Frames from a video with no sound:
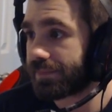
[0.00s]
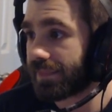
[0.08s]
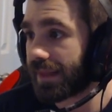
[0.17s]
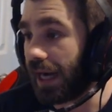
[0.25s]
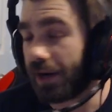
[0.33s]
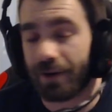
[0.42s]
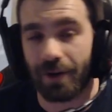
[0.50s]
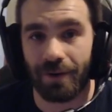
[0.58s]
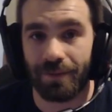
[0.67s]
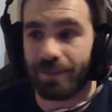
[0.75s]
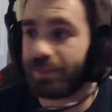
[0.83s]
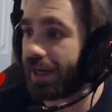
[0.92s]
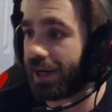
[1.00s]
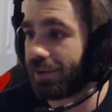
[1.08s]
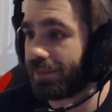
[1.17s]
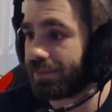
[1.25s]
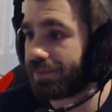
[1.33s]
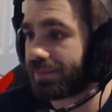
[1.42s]
don't know. I
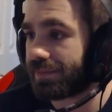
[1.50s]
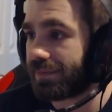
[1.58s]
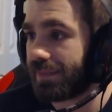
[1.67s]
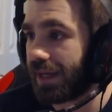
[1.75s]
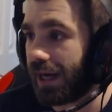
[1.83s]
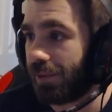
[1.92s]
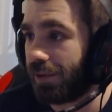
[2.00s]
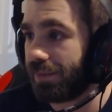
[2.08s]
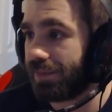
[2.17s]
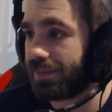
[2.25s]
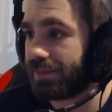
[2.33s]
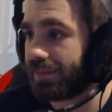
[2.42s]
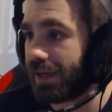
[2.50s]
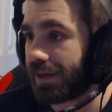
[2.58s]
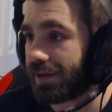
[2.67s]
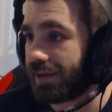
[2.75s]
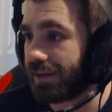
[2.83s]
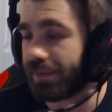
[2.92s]
won't. I
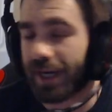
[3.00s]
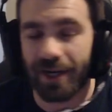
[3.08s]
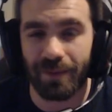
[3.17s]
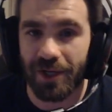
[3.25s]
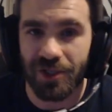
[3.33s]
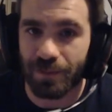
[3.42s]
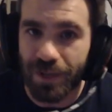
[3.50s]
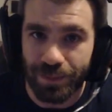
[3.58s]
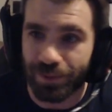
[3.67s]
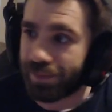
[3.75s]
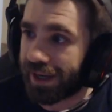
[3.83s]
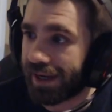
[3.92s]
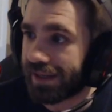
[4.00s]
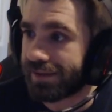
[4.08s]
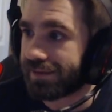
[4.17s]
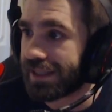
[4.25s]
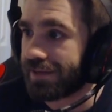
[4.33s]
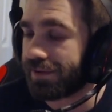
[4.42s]
don't know. I'm not gonna mention people by
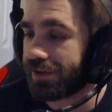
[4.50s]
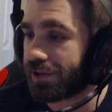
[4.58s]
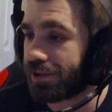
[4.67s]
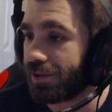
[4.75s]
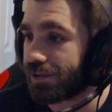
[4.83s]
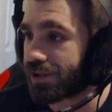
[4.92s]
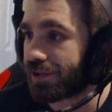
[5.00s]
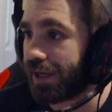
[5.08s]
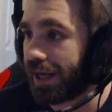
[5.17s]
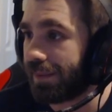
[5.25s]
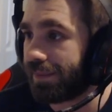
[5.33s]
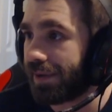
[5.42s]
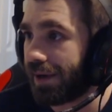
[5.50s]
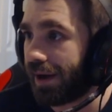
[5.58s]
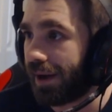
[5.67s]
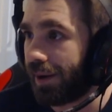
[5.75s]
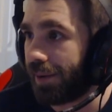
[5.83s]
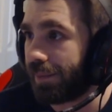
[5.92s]
even their username,
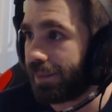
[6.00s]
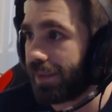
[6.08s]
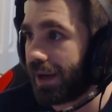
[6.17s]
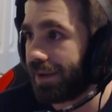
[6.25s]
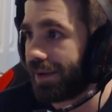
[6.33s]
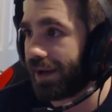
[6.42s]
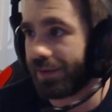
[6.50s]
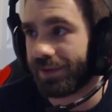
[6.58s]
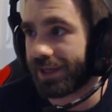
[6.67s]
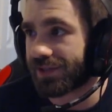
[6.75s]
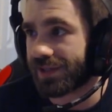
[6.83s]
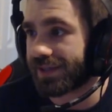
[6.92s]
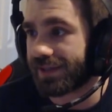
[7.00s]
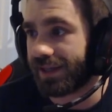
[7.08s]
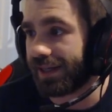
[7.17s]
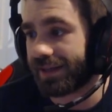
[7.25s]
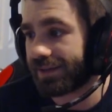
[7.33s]
unless it's like